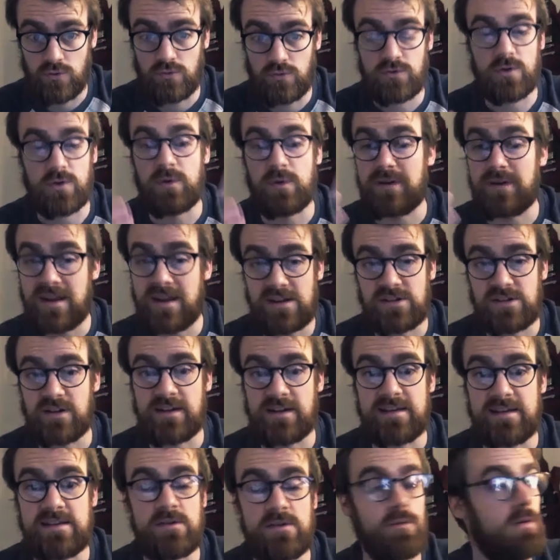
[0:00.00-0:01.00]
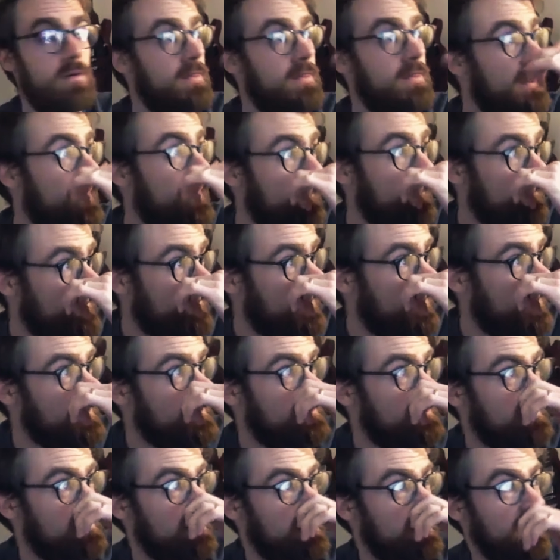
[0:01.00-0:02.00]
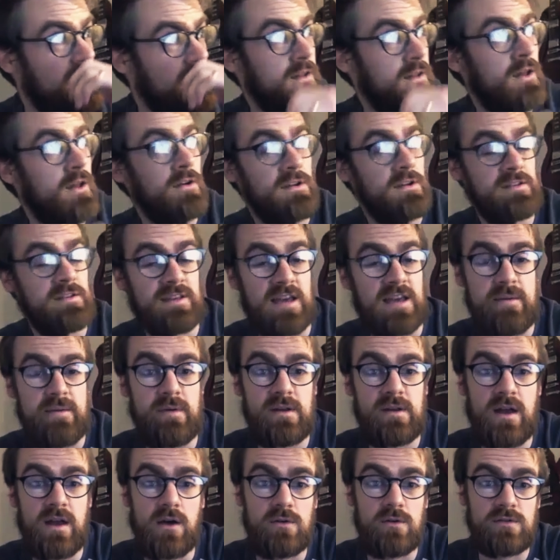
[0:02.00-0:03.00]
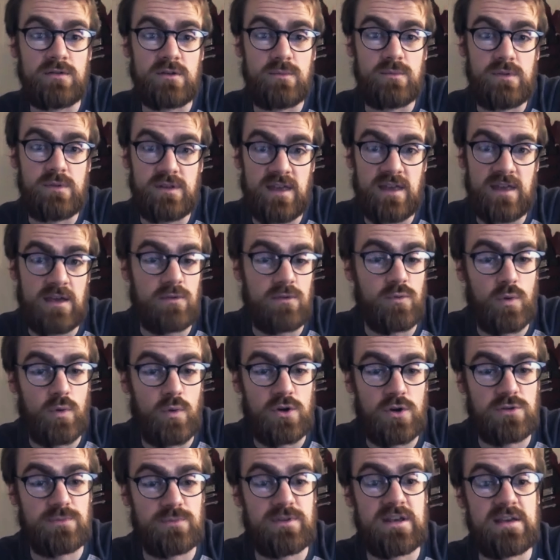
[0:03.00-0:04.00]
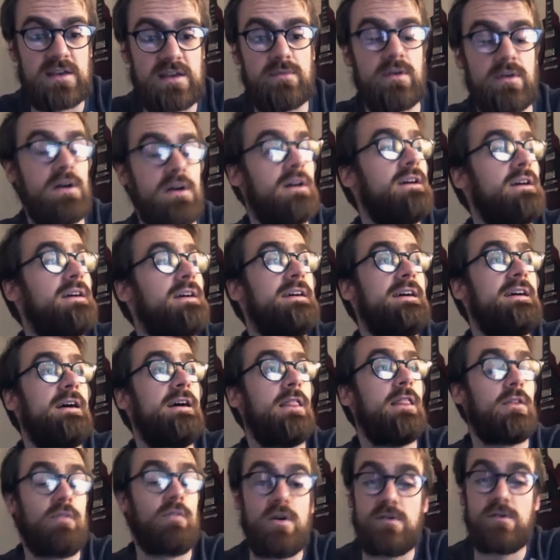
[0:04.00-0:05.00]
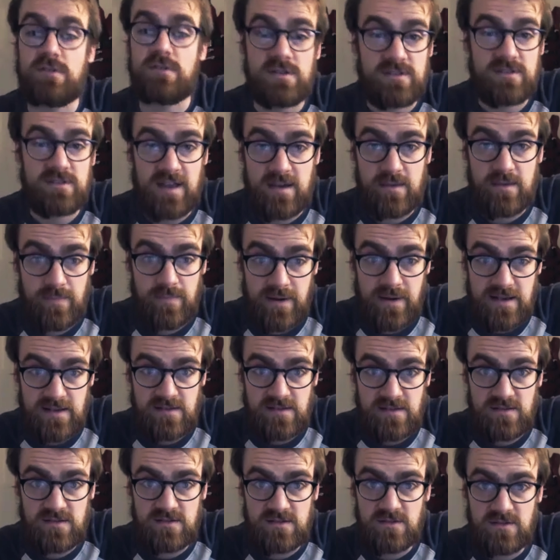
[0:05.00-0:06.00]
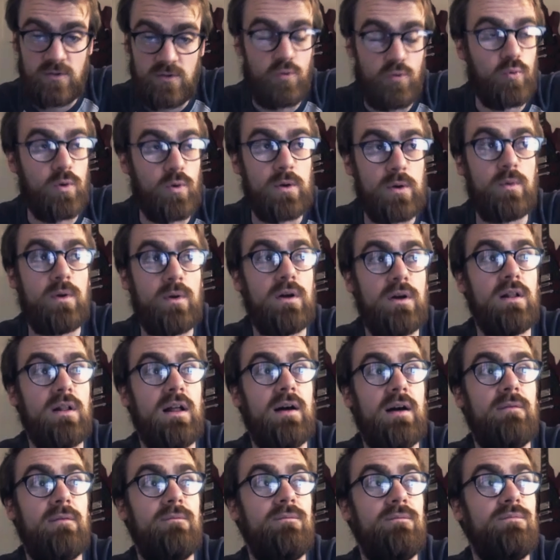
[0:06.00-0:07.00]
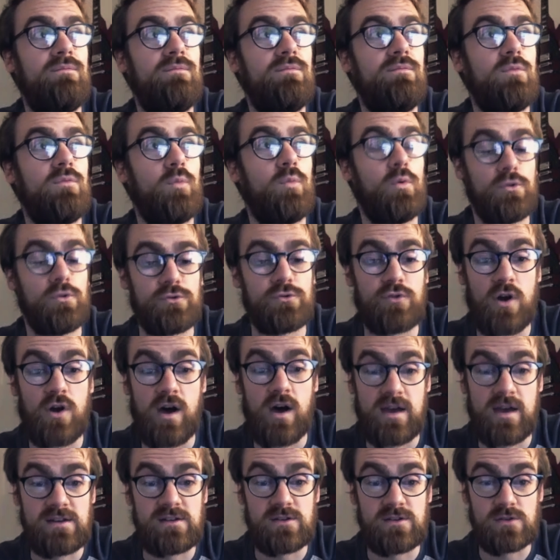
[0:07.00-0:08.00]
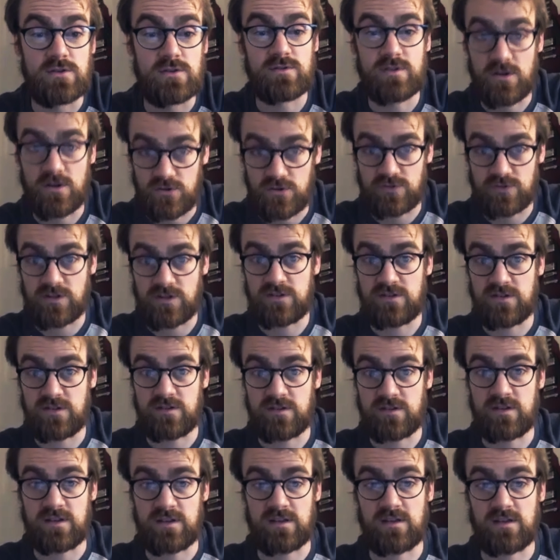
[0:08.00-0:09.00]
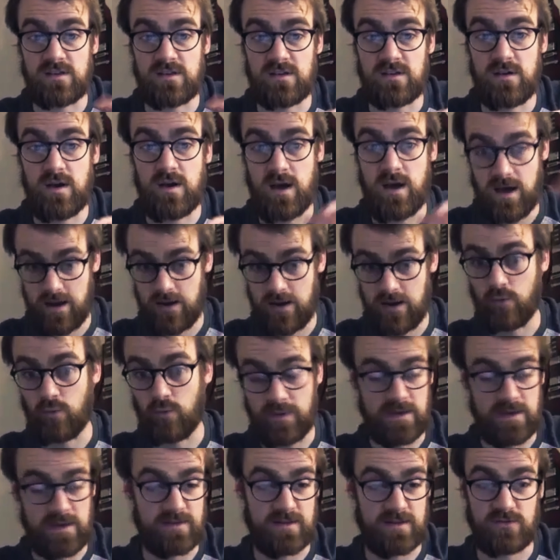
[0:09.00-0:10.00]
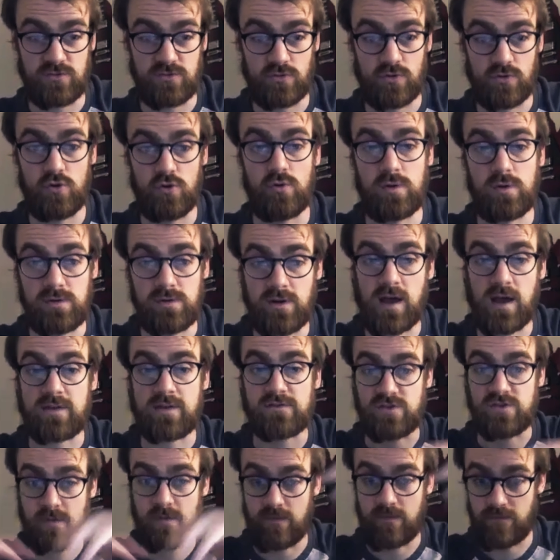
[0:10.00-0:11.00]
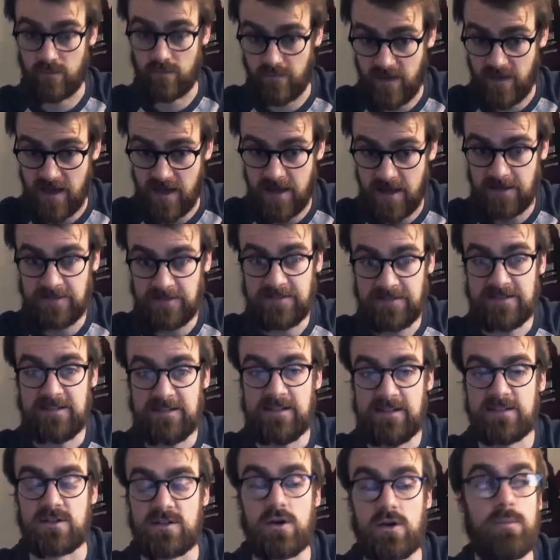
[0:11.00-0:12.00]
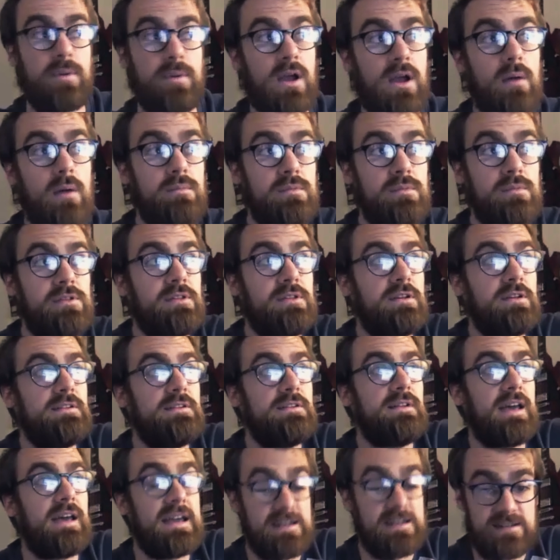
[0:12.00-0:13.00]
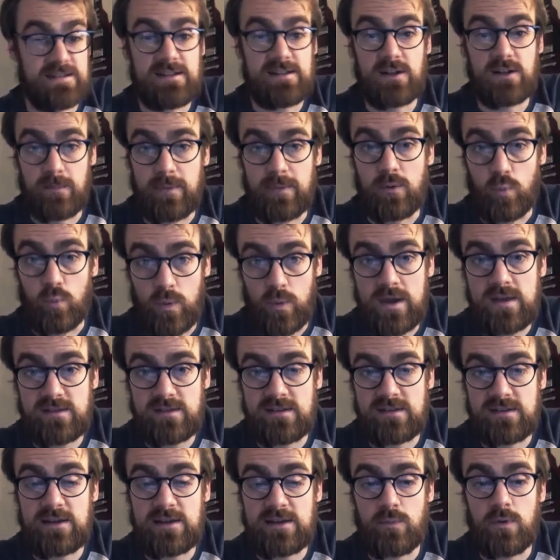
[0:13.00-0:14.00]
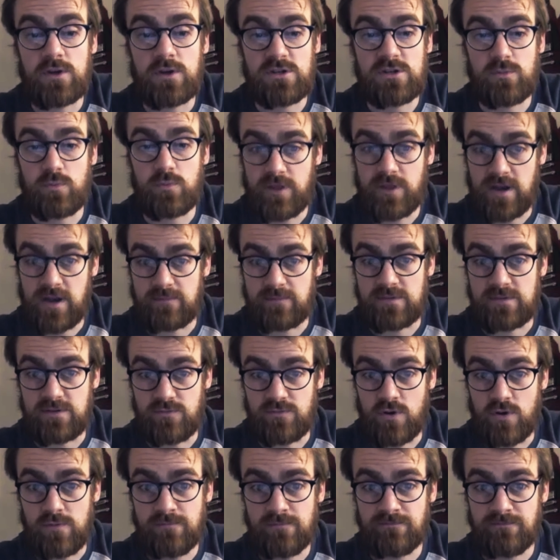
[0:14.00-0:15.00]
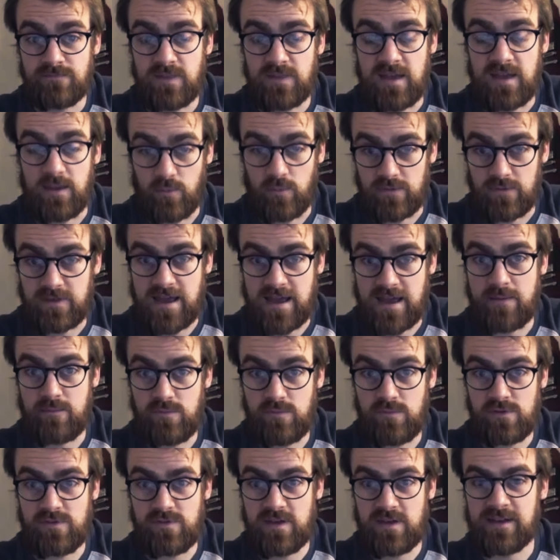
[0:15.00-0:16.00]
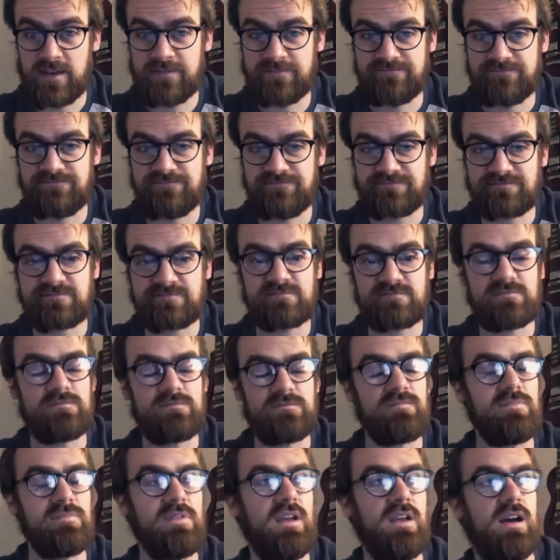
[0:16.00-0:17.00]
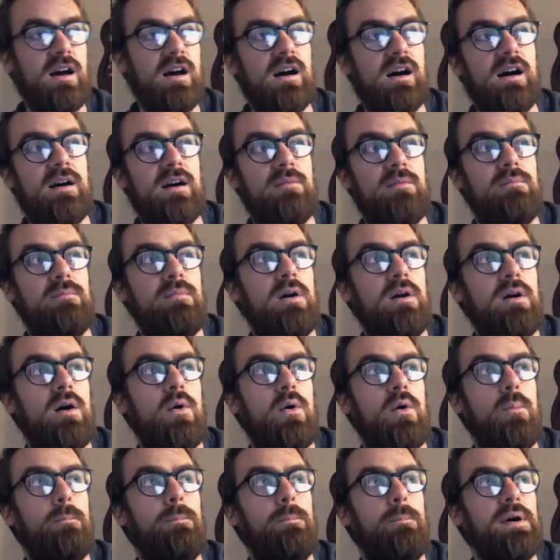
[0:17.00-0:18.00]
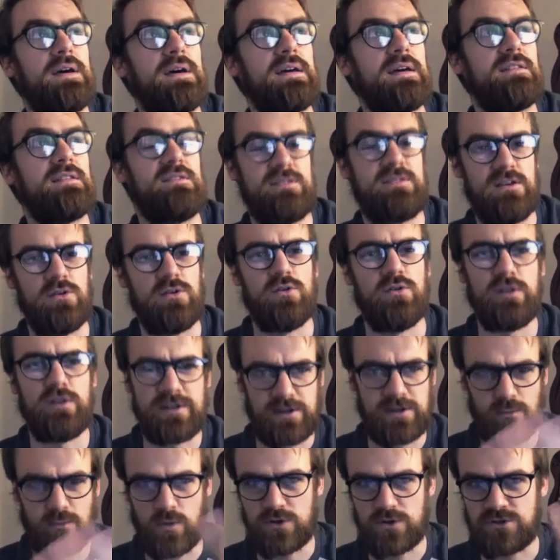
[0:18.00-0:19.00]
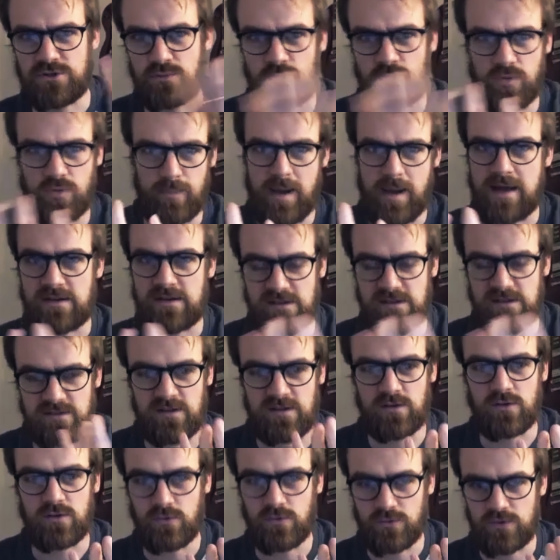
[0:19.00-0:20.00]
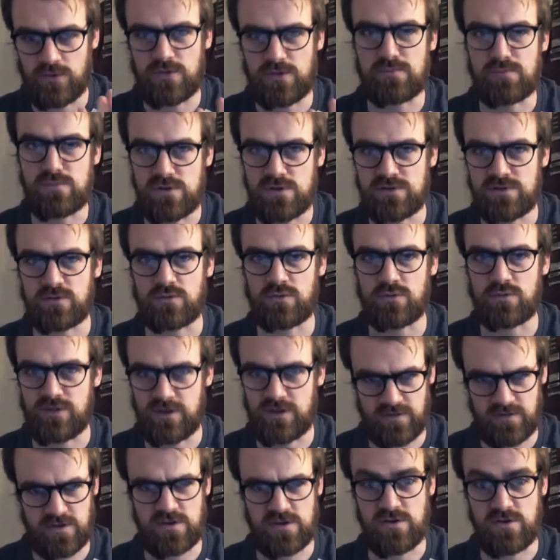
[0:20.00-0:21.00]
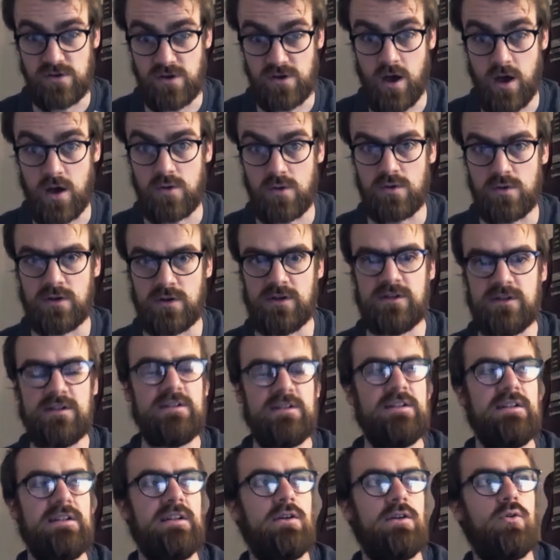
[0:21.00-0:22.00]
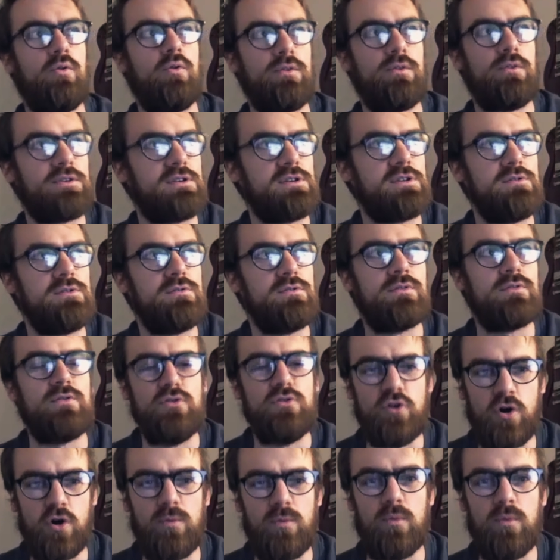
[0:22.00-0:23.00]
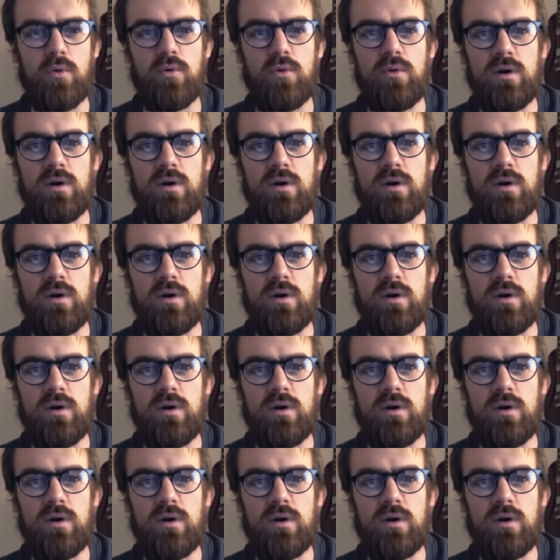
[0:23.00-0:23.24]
So initially, when that first notice came in, I was communicating with the worship team that the rotas stay in place. We'll try and do social distancing and all be at Central Hall and live stream it from there. So it's still a bit weird to lead worship with an empty room with cameras there. But it's still leading worship with the band. You're still doing the musical thing that all the cues are normal.